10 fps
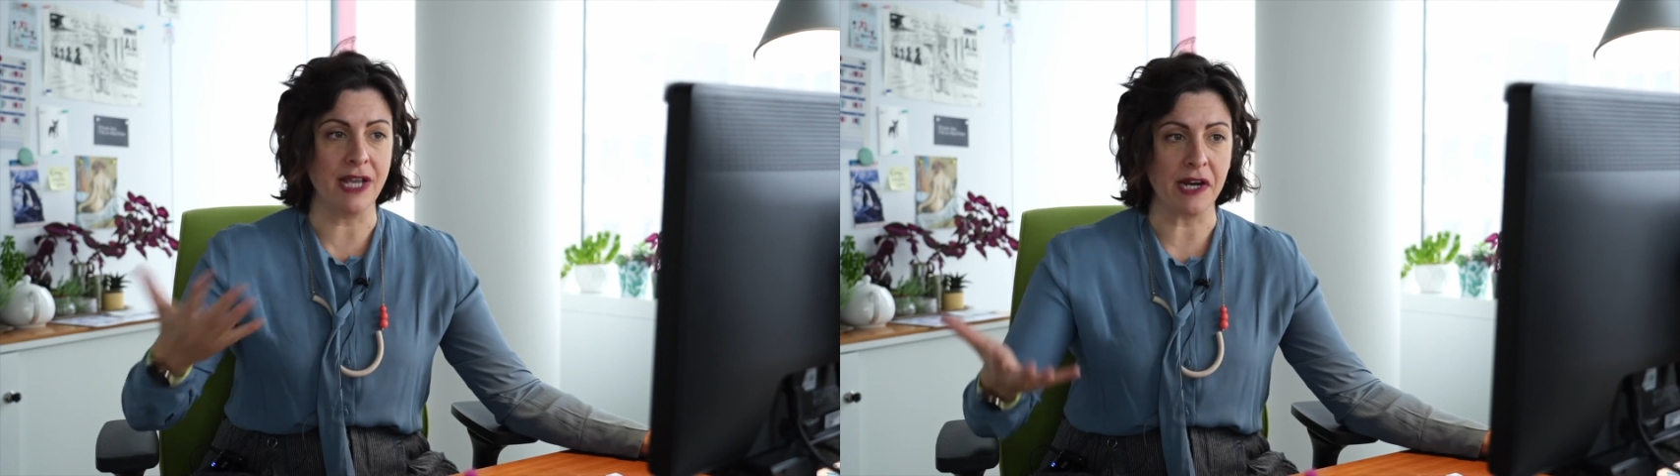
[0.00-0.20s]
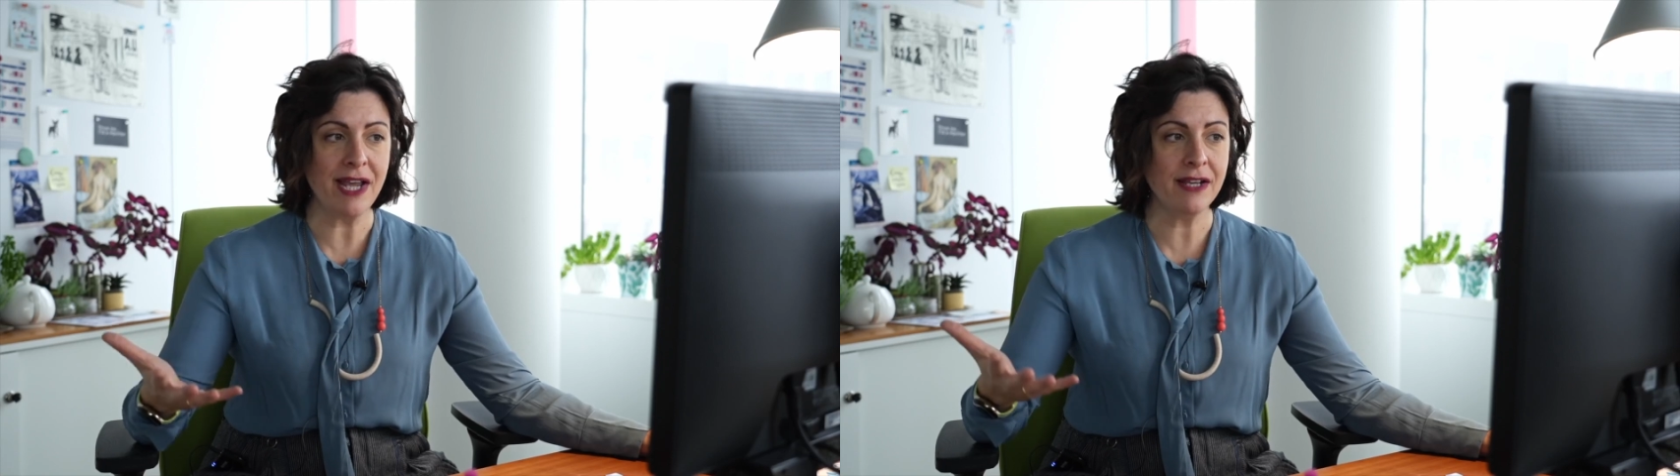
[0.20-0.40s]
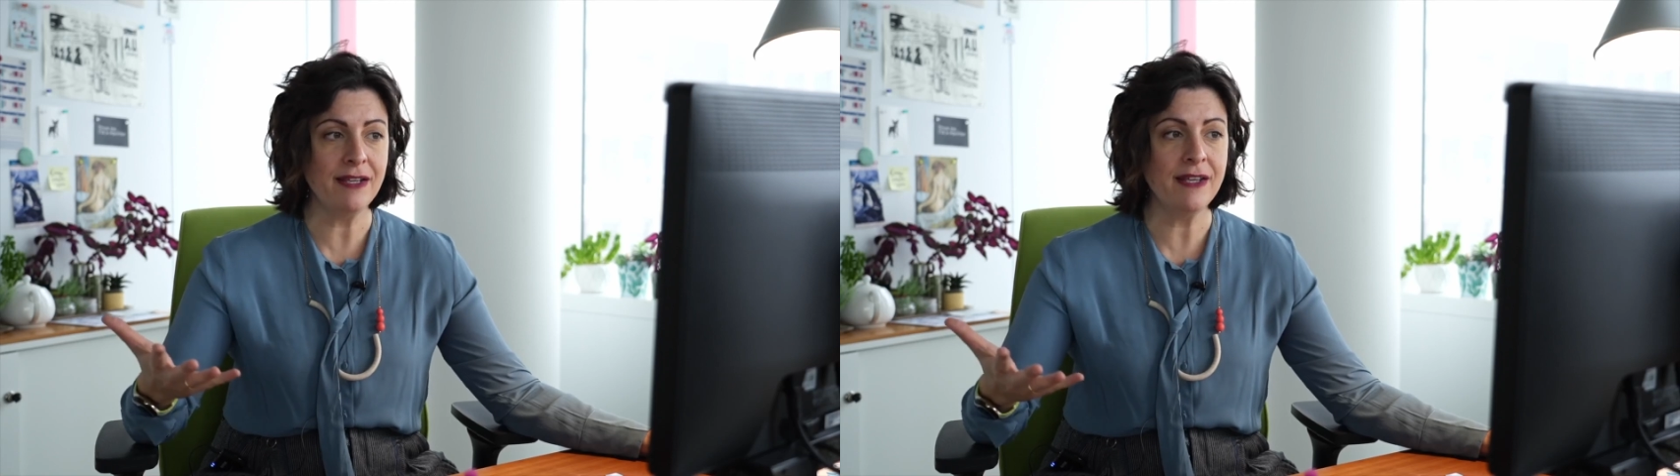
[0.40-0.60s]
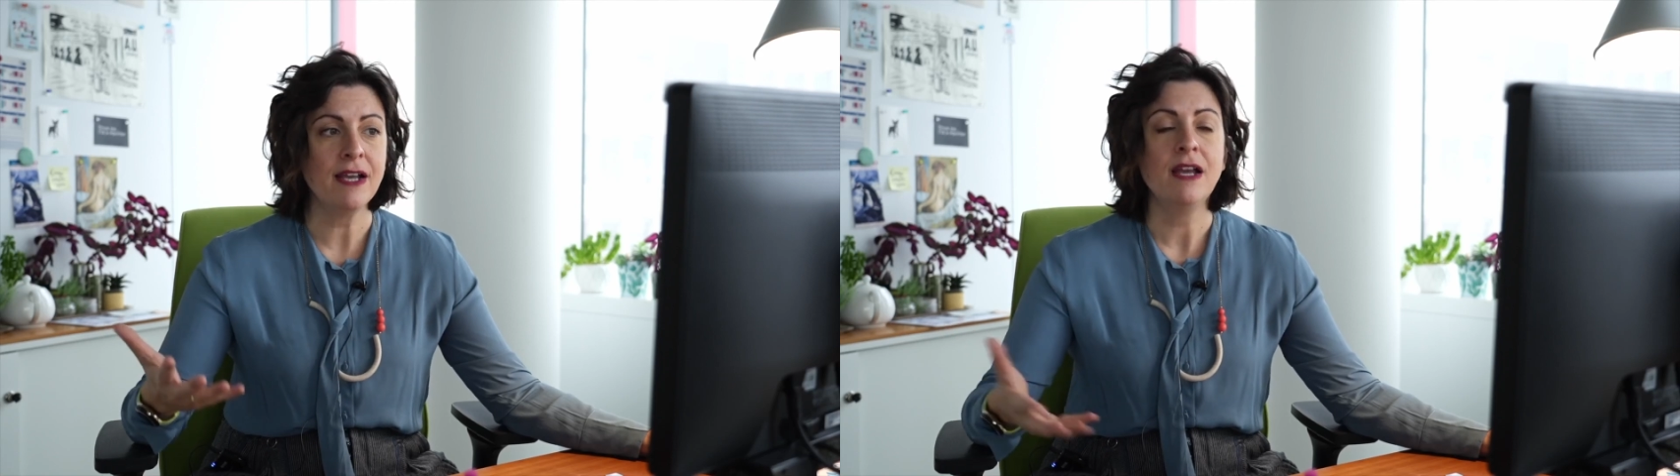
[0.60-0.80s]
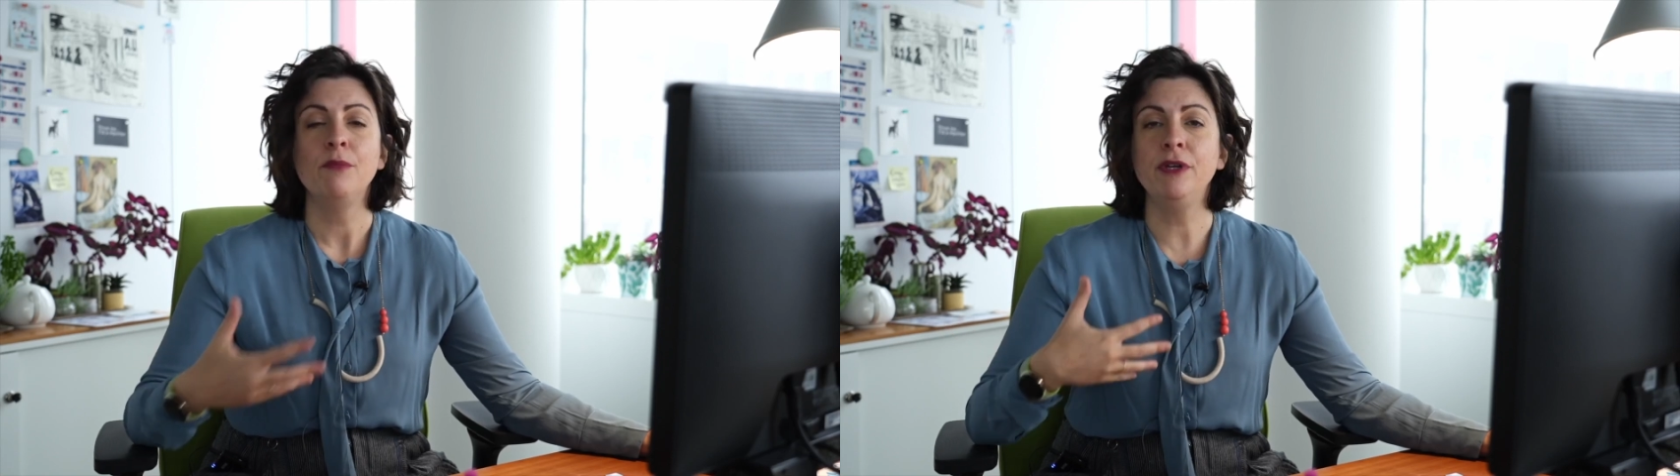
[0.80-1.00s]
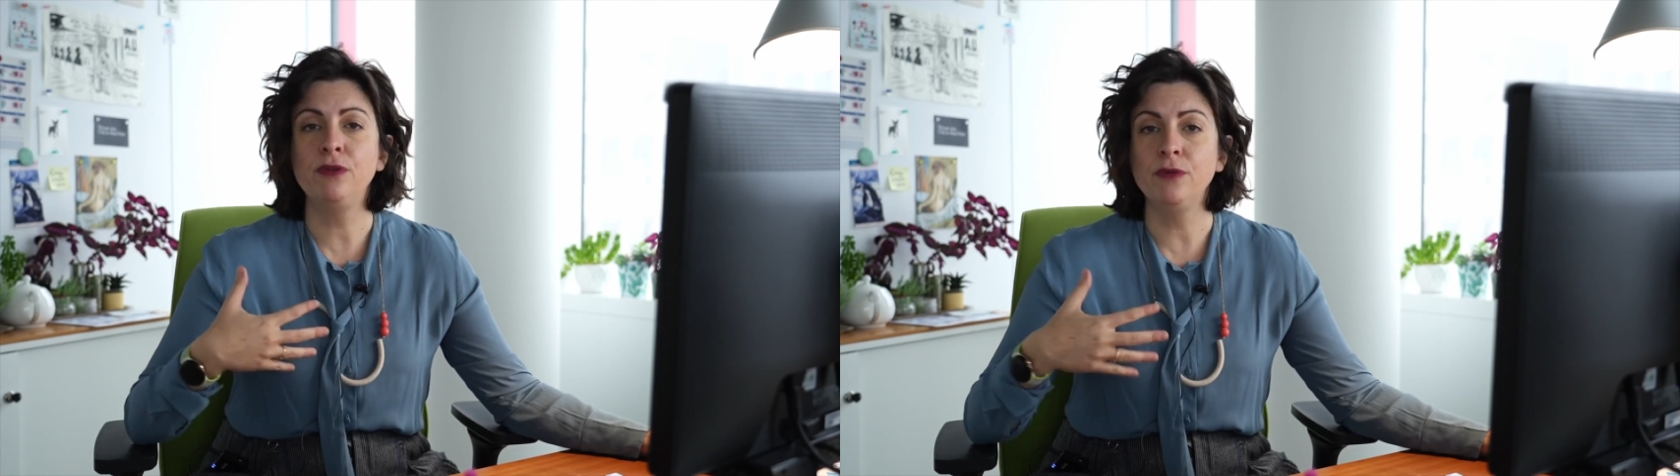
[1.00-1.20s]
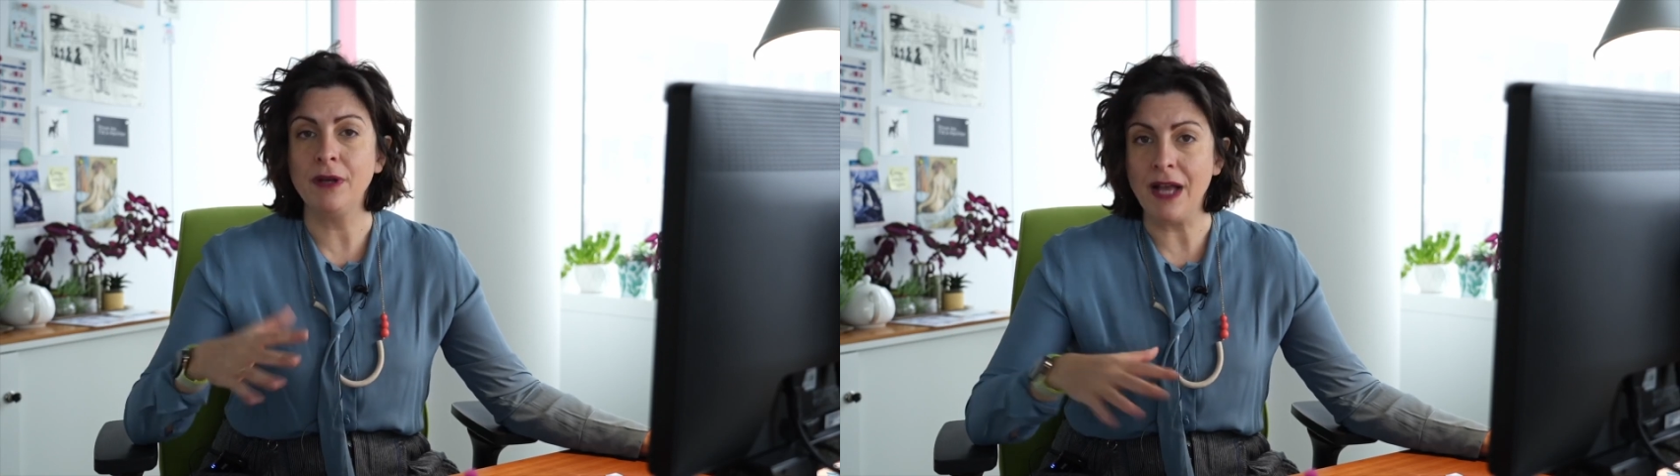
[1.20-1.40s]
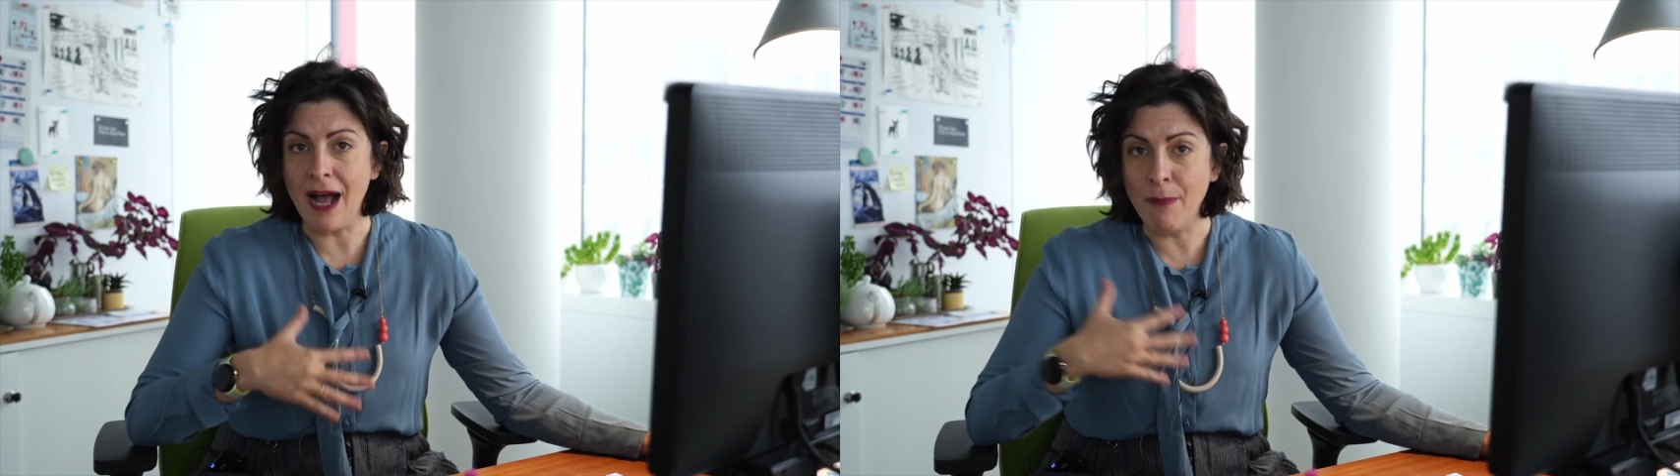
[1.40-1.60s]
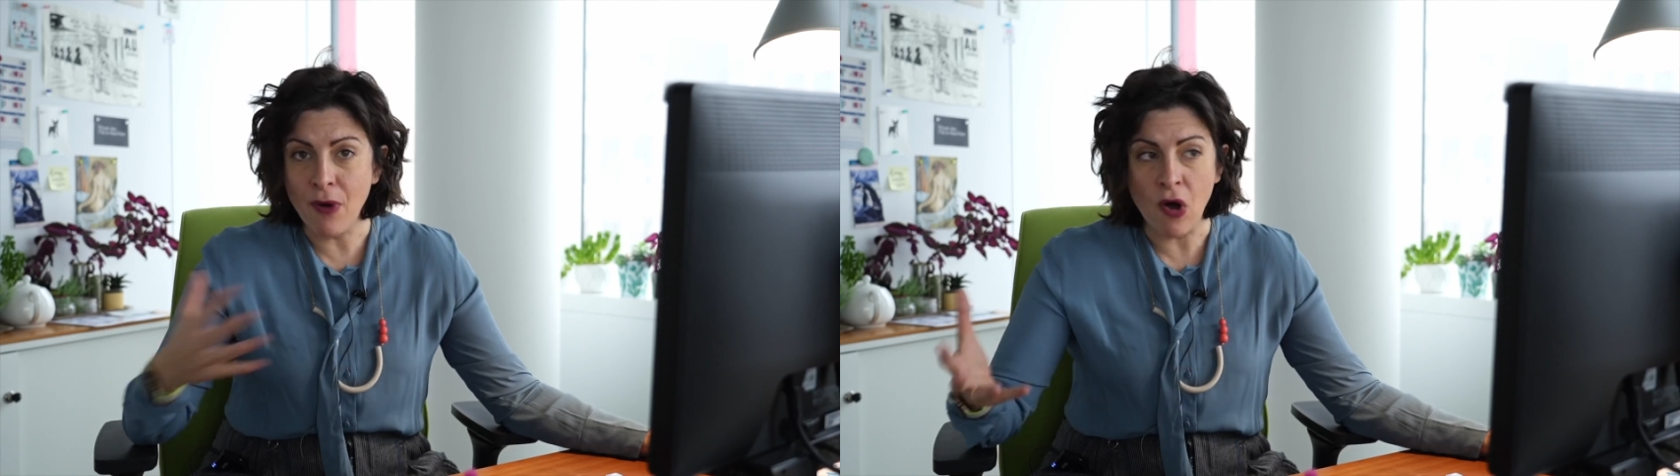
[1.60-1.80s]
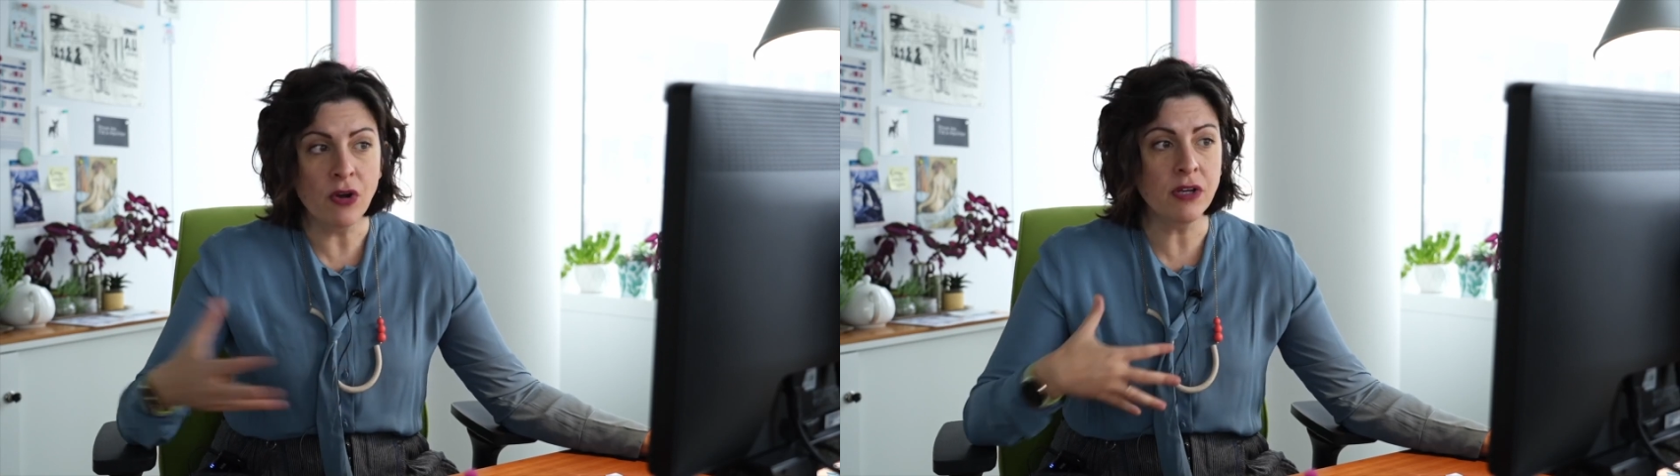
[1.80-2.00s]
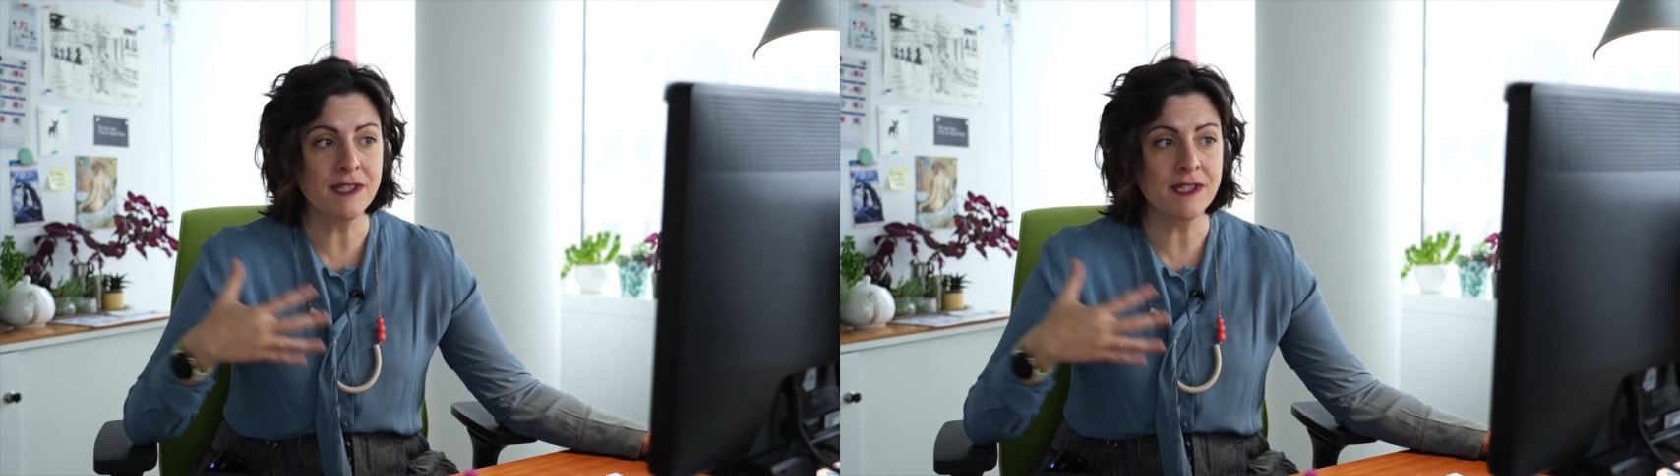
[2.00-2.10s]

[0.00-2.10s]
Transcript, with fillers: directly, among